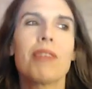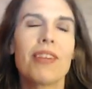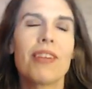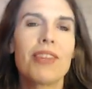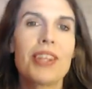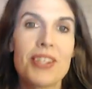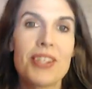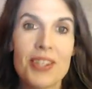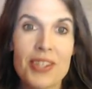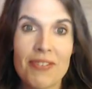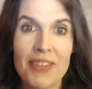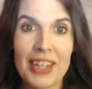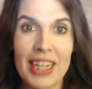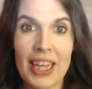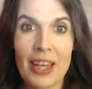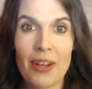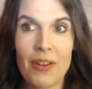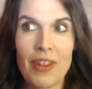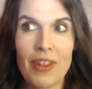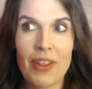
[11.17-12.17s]
This is a
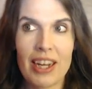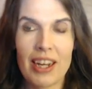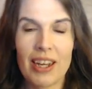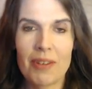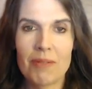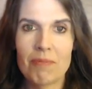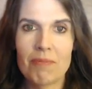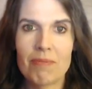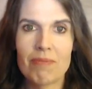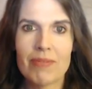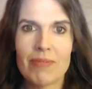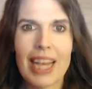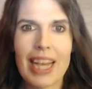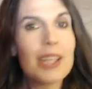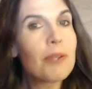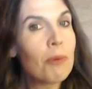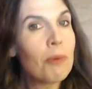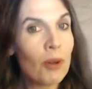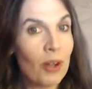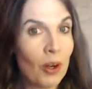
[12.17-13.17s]
video that
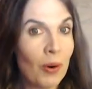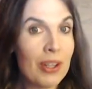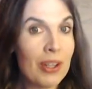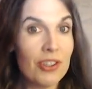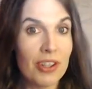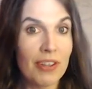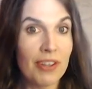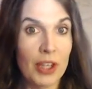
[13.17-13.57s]
has been requested